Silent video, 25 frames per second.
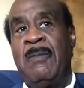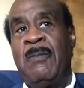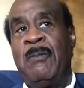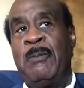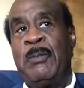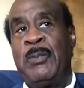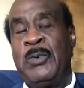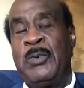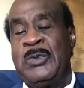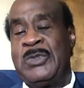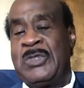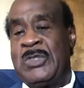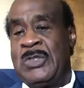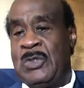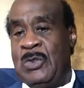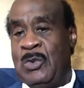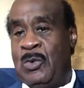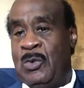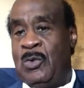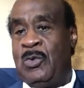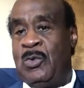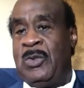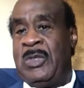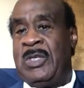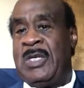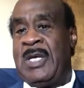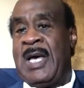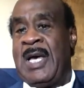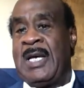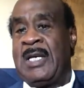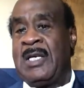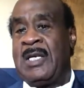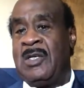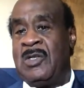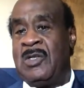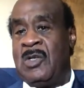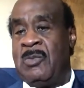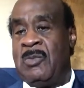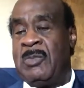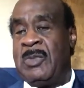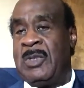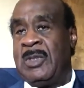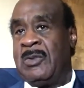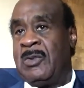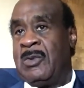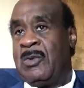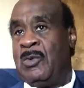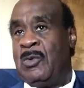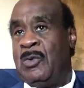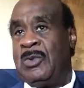pursue the academic
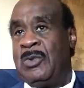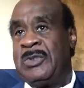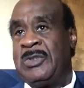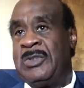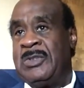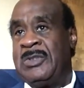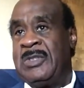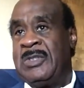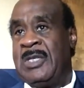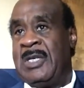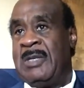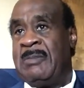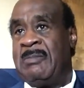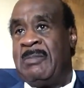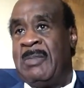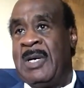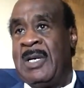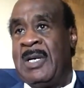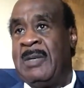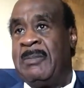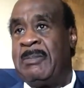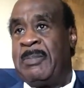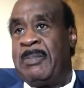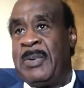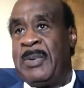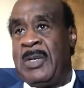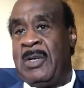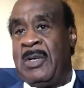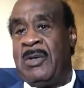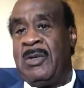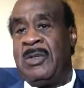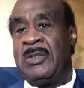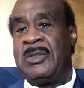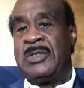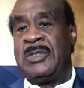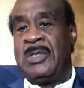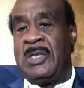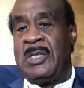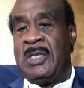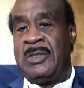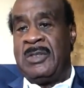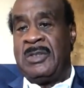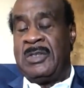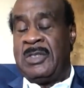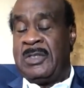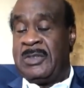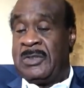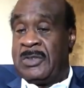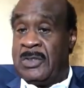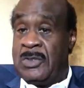courses that my parents and others
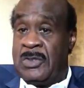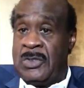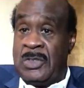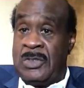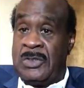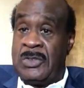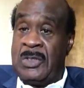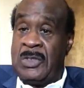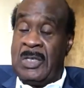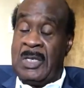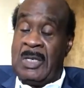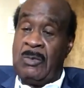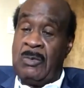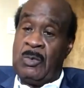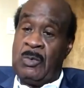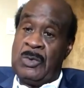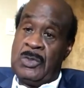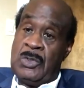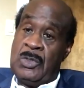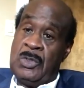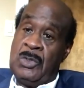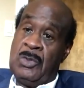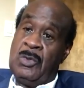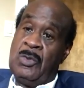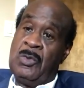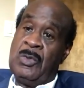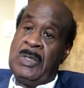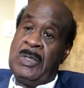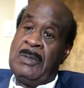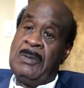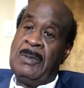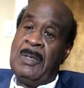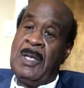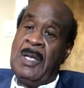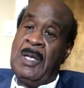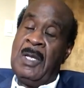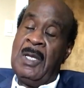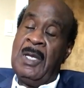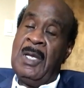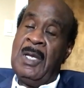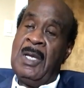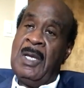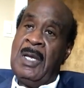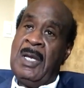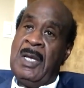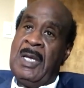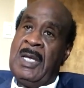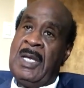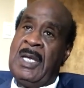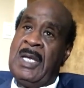had suggested I would do,
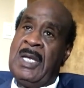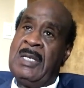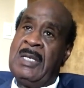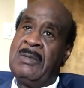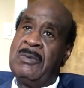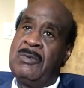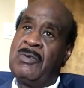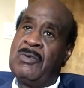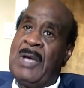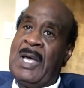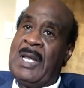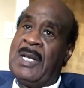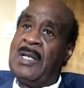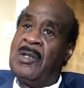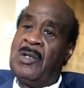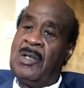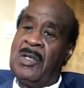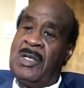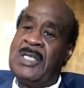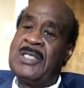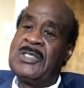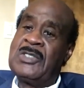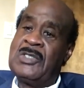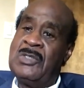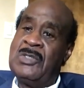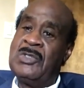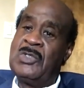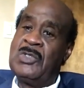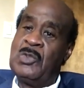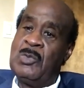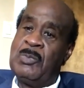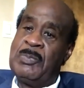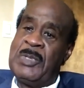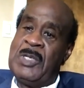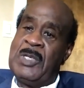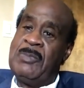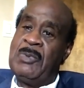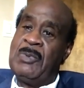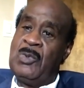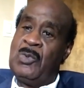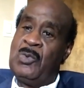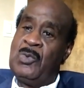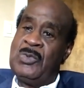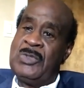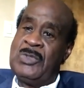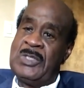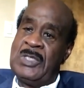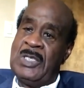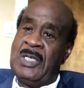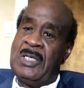and try to listen to people who
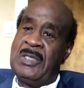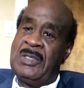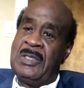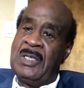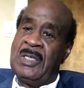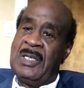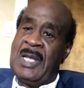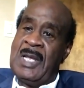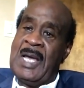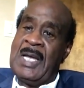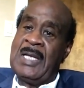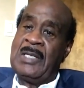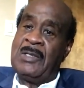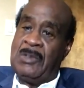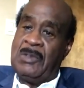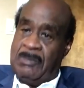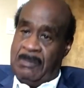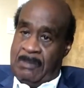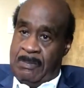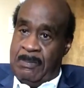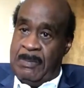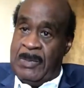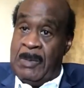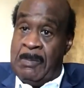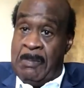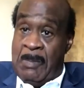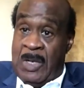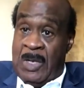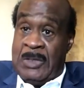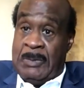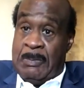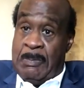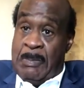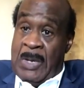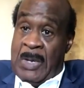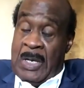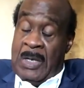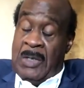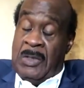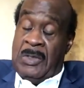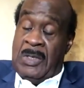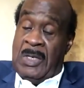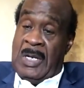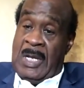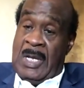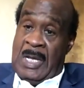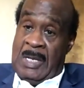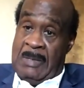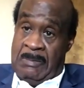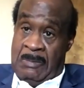said that I could be much better than
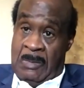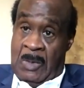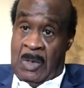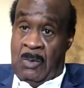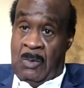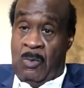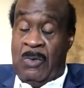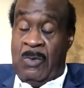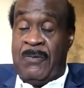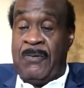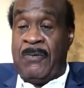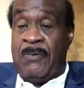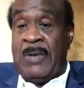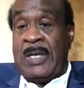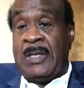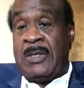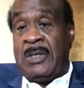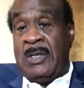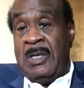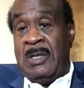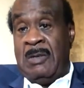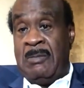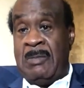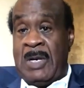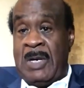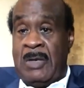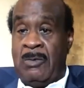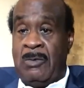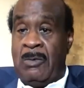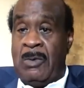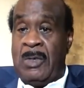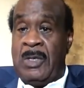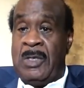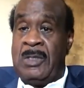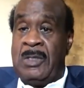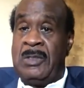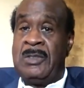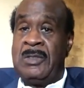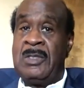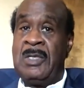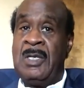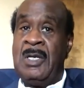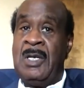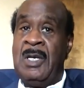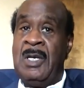I reflected in my grades.